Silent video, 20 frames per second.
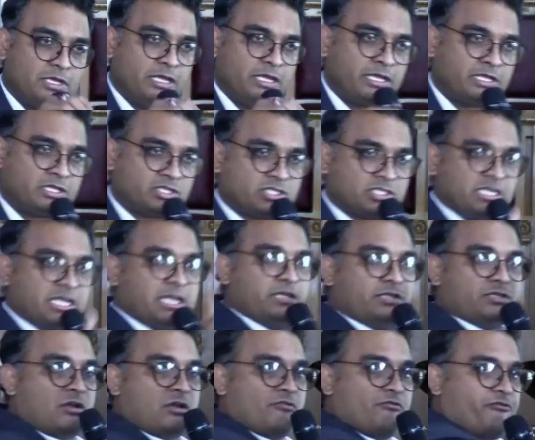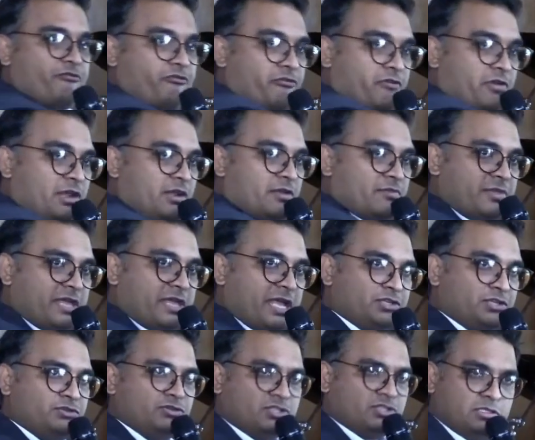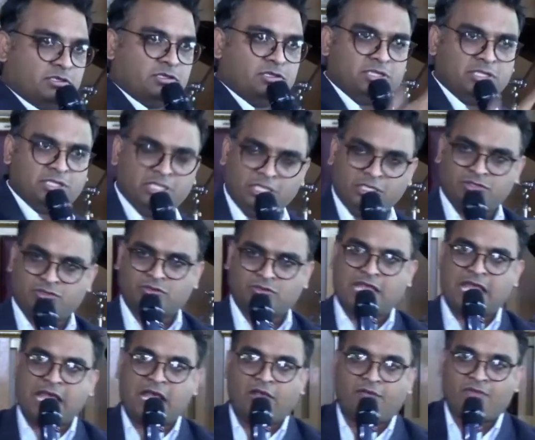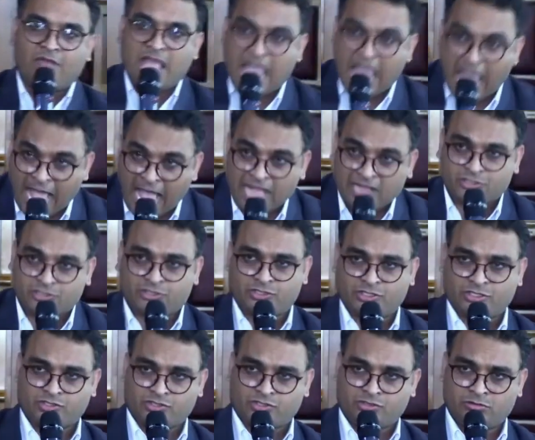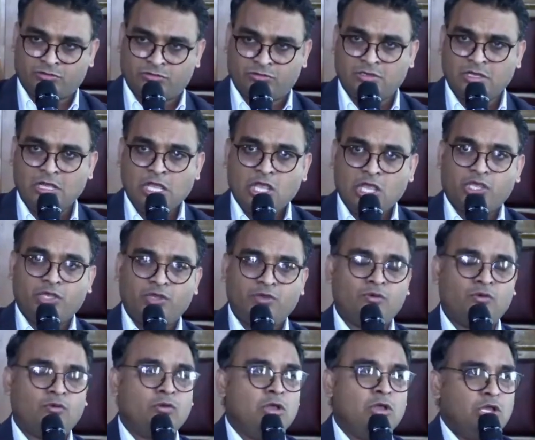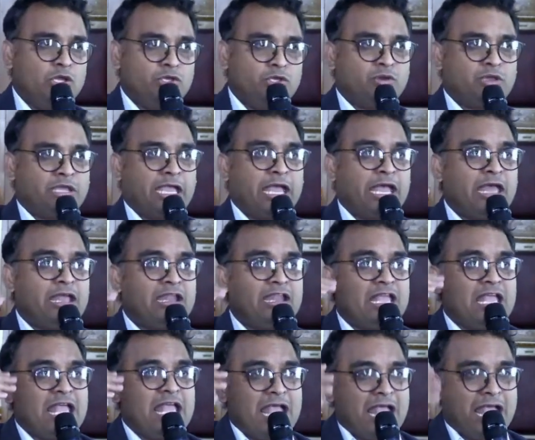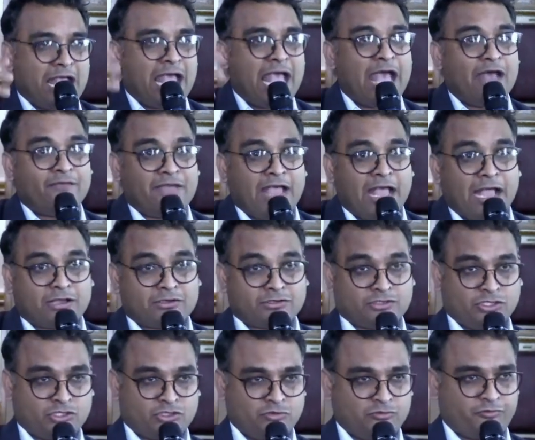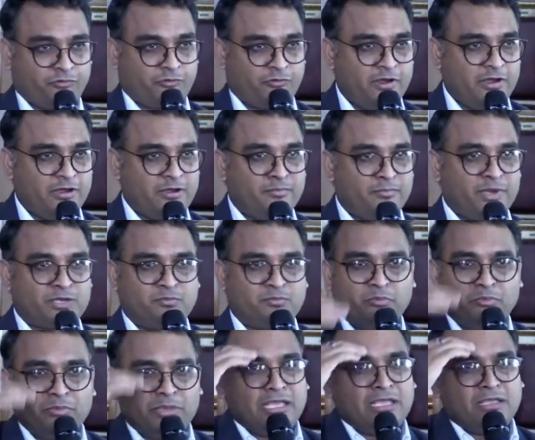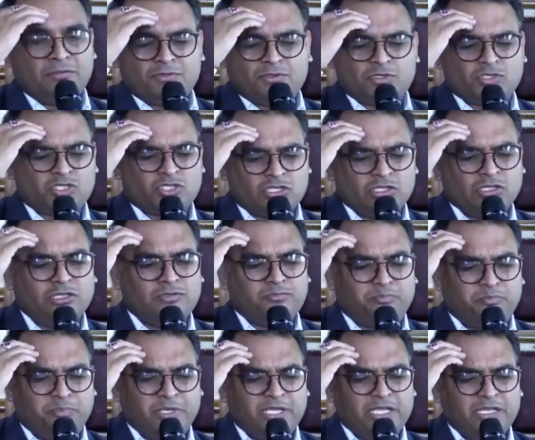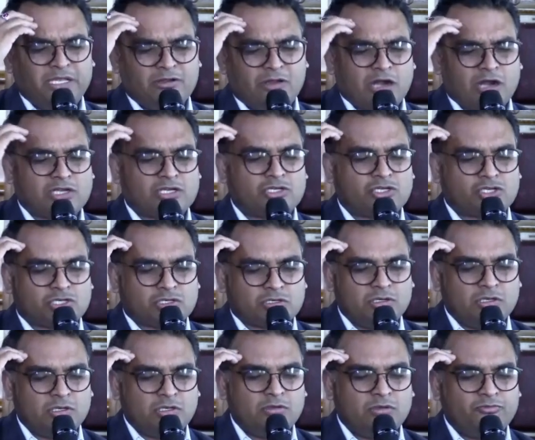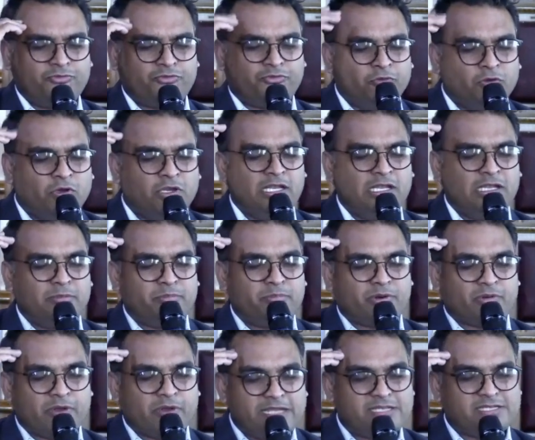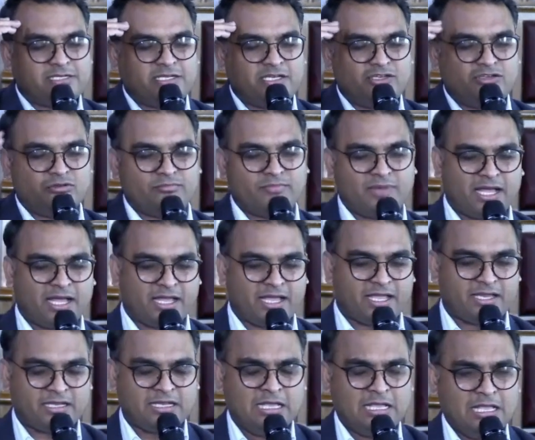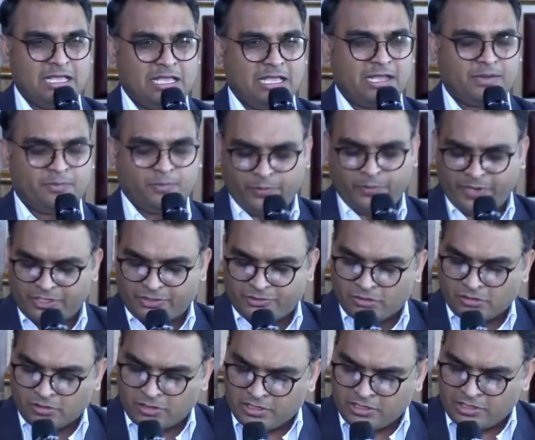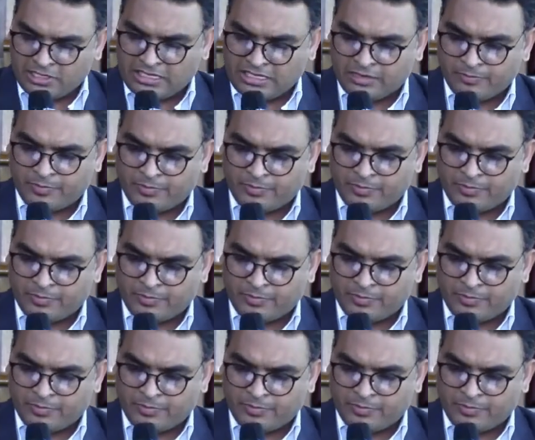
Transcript: extent of freedom that you still need to have access to. You can have access to freedom, but may still be not fully liberated in your mind. And we went on learning